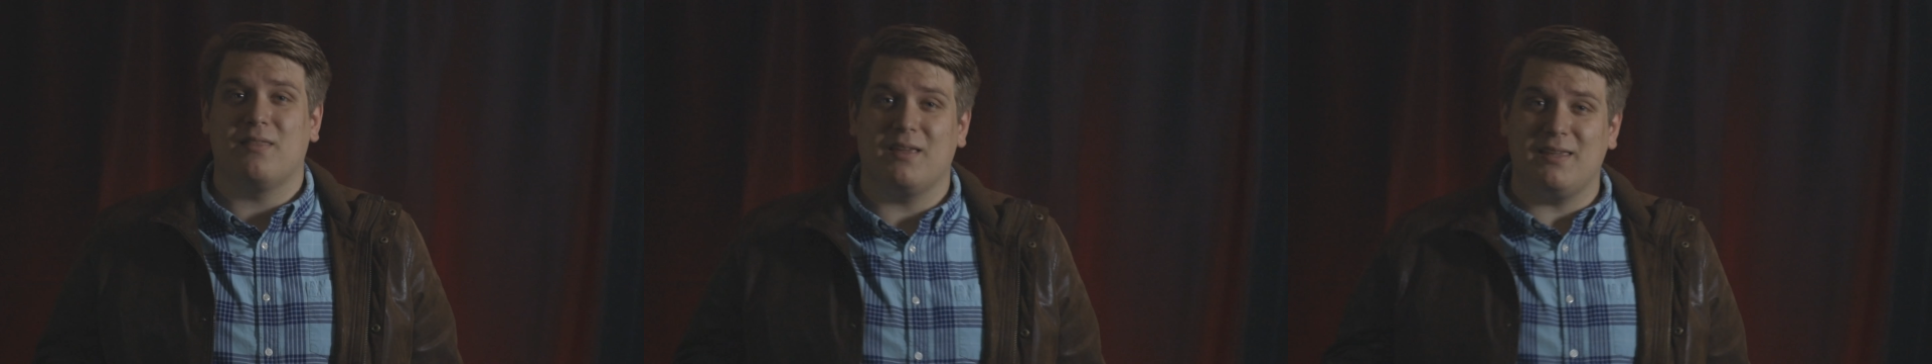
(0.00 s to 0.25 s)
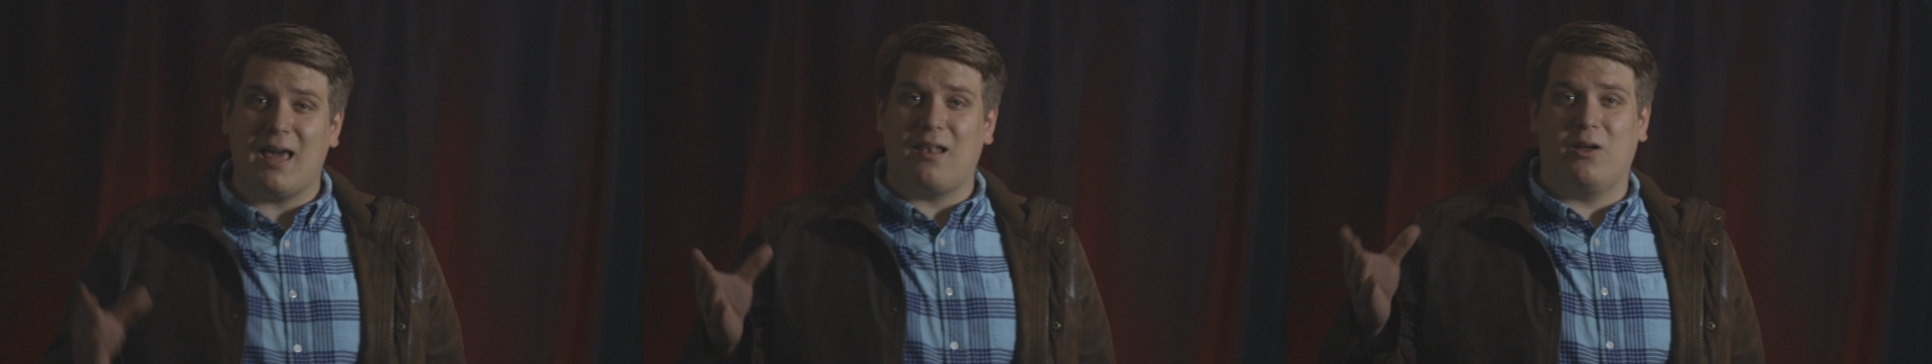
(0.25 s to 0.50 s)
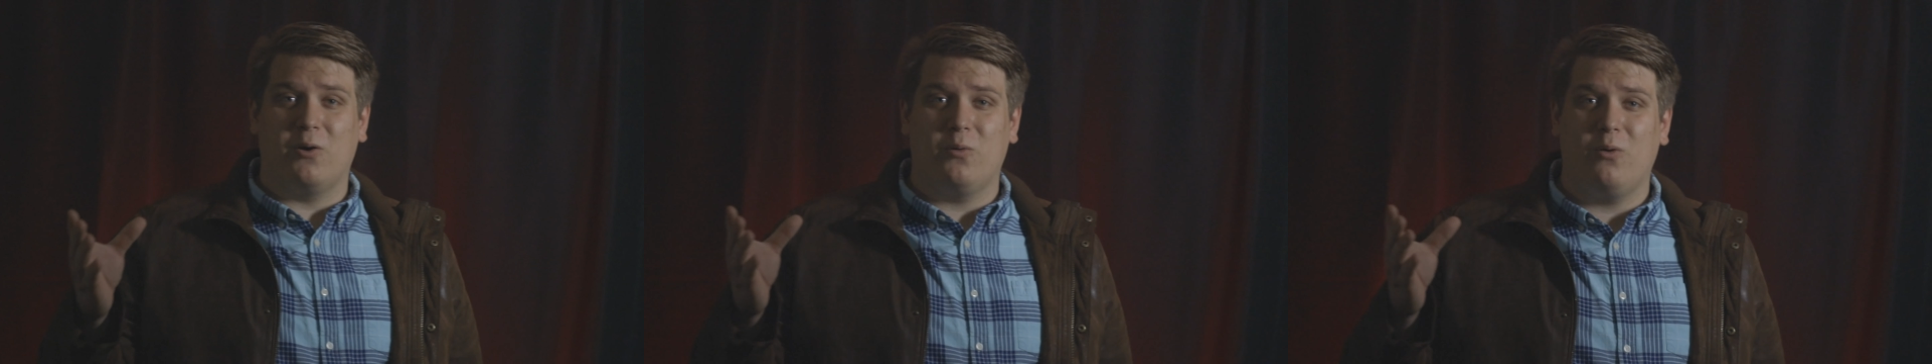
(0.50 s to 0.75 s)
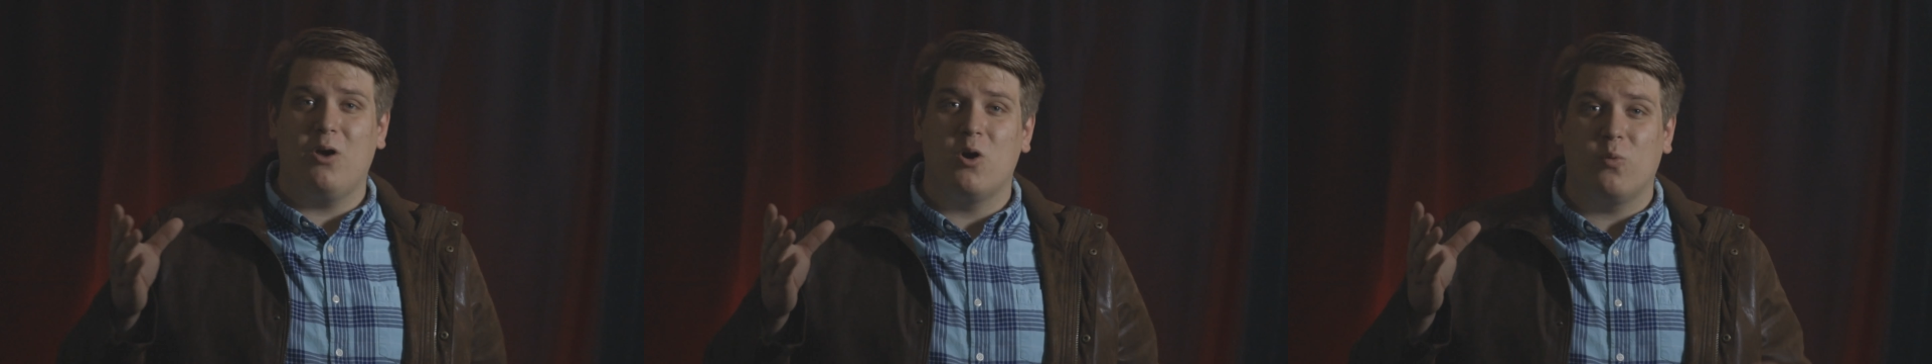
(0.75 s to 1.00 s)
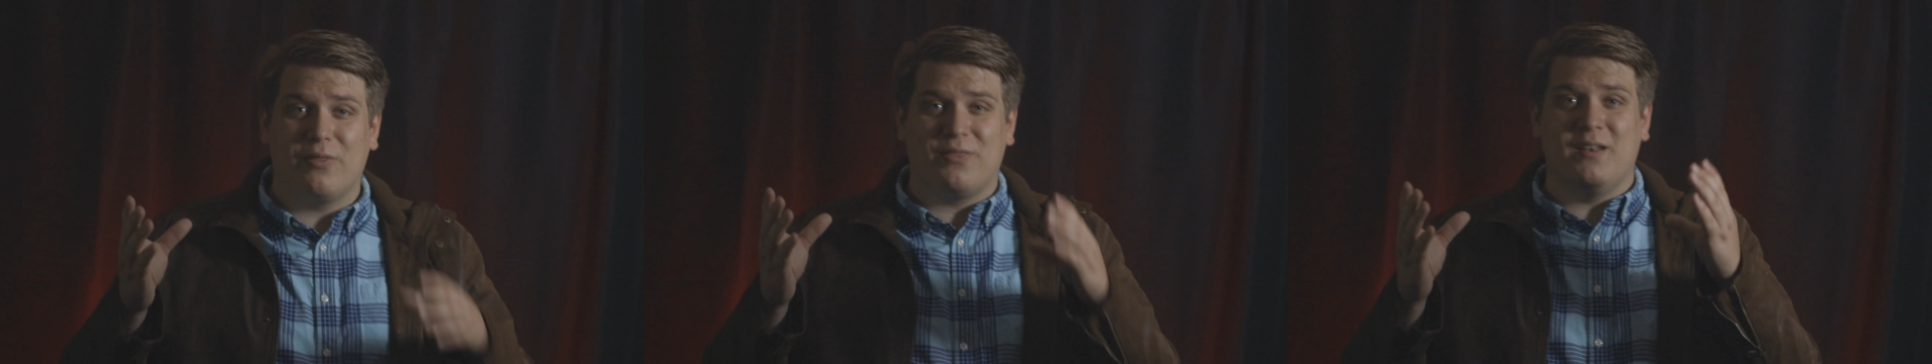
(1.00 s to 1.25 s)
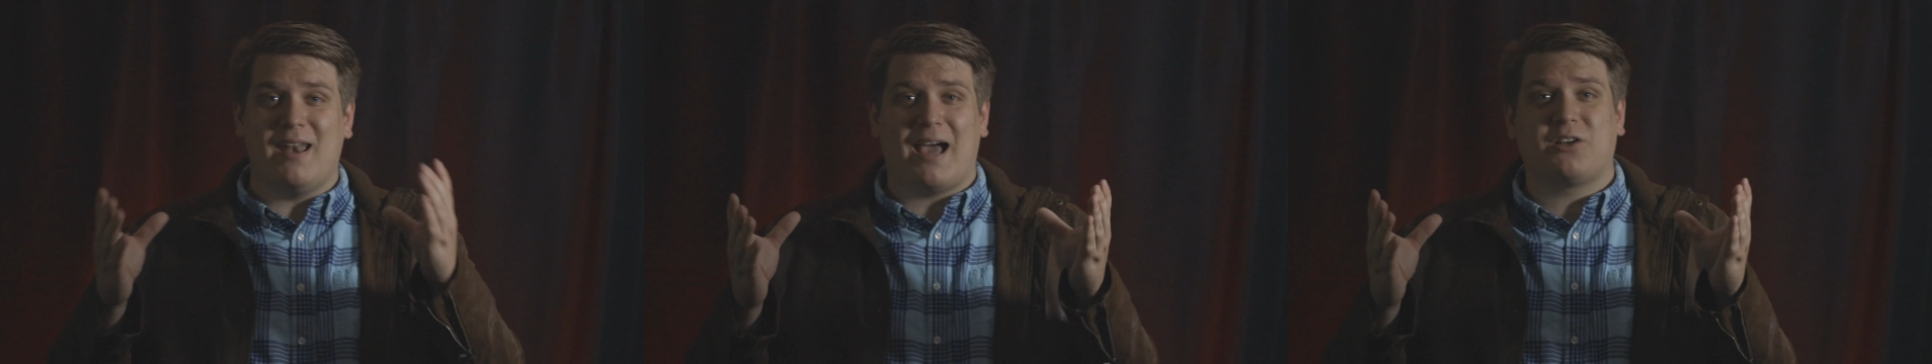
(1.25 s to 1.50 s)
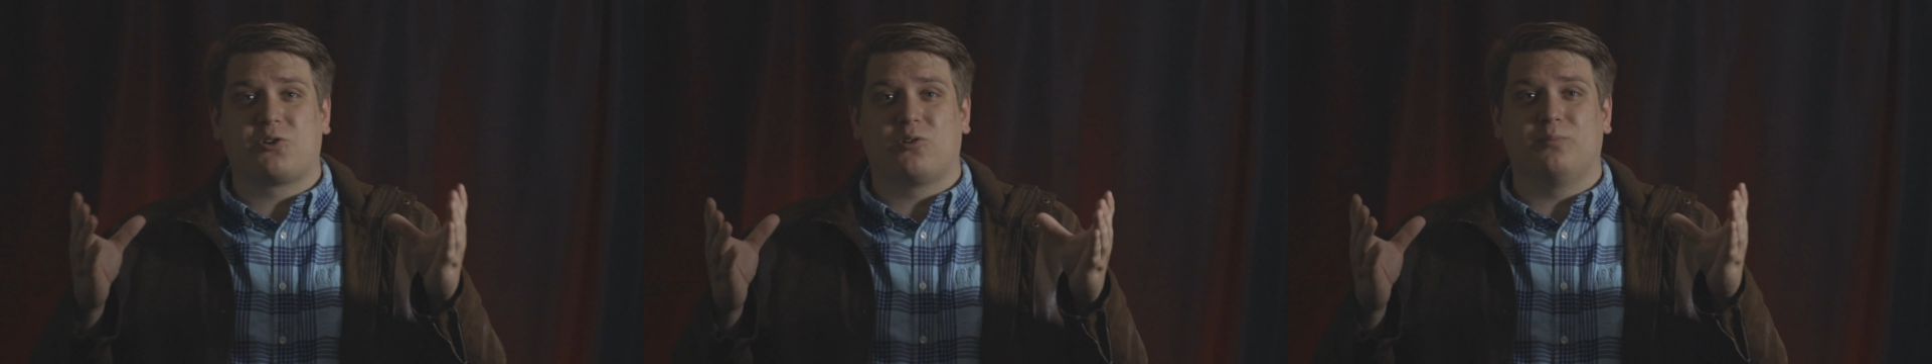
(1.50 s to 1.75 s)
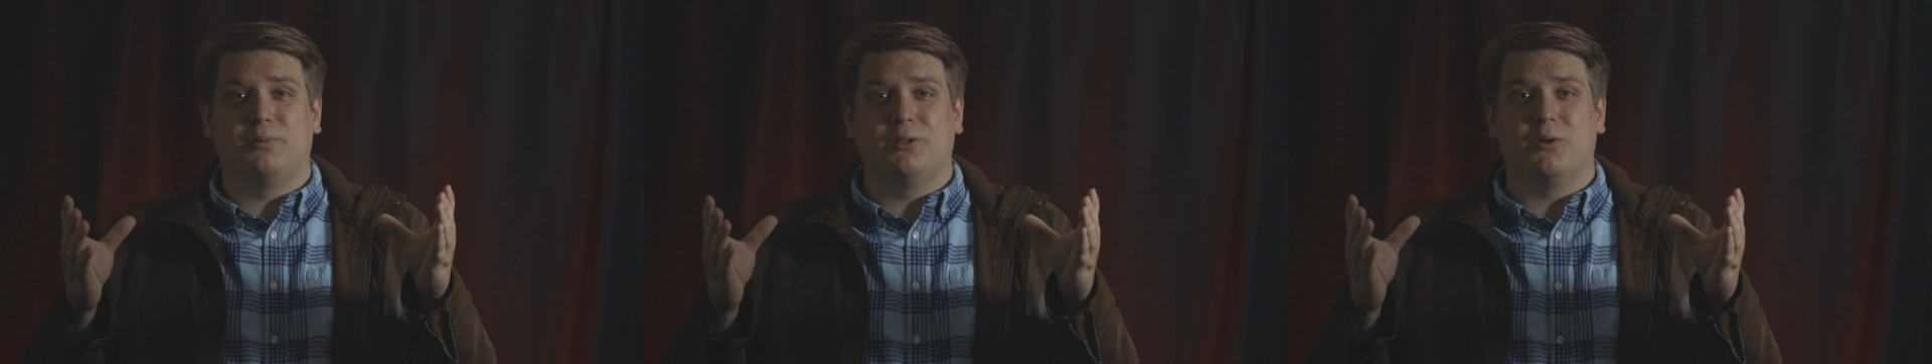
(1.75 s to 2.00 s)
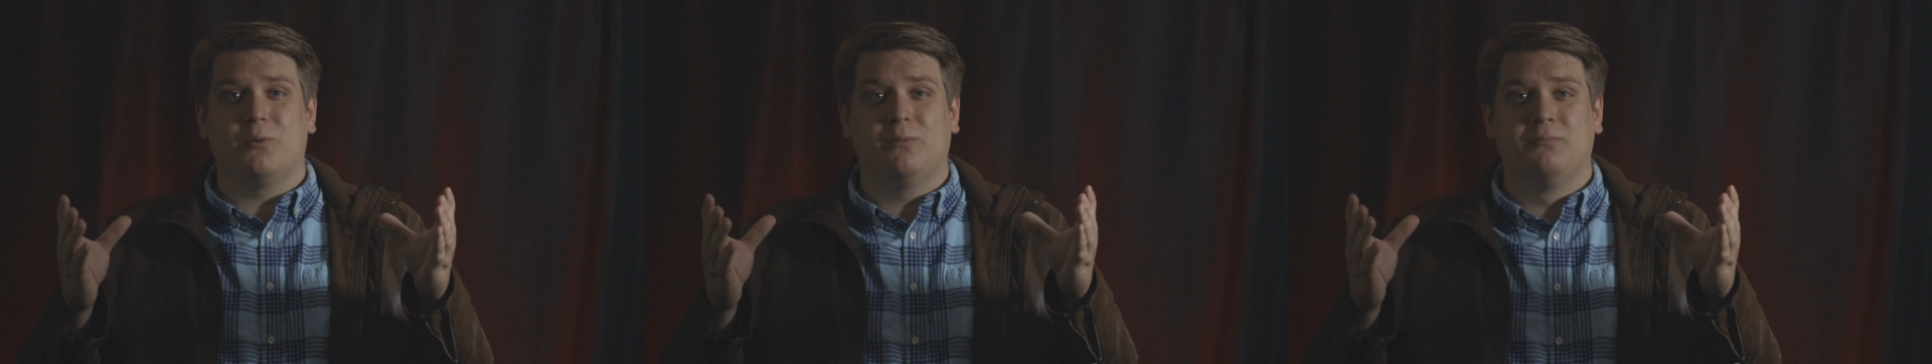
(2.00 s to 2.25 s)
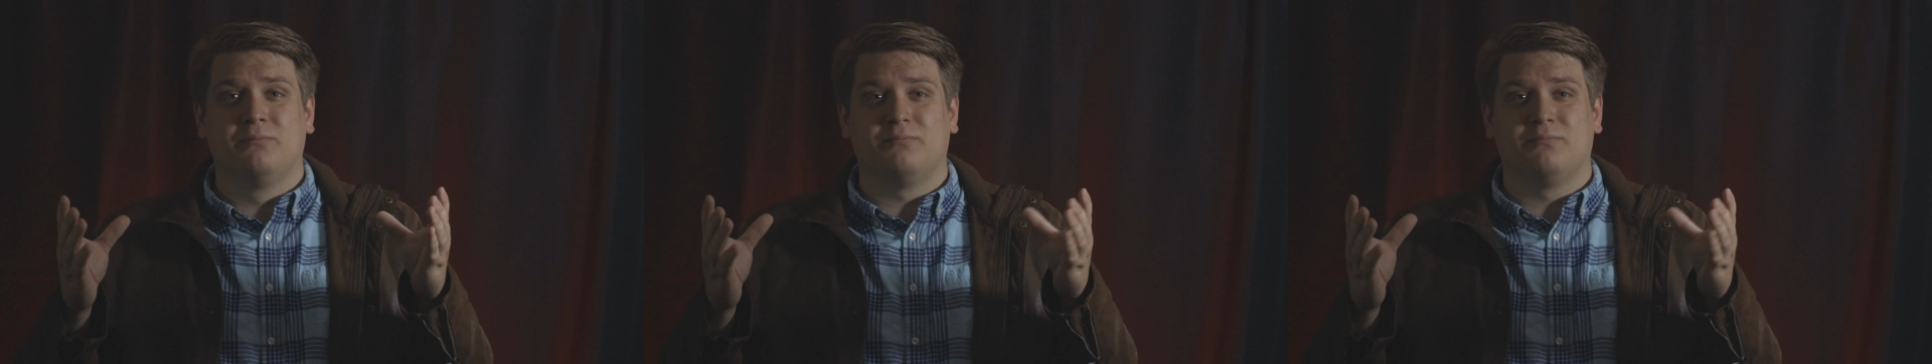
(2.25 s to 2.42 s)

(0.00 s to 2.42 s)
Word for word: The yellow with the natural blue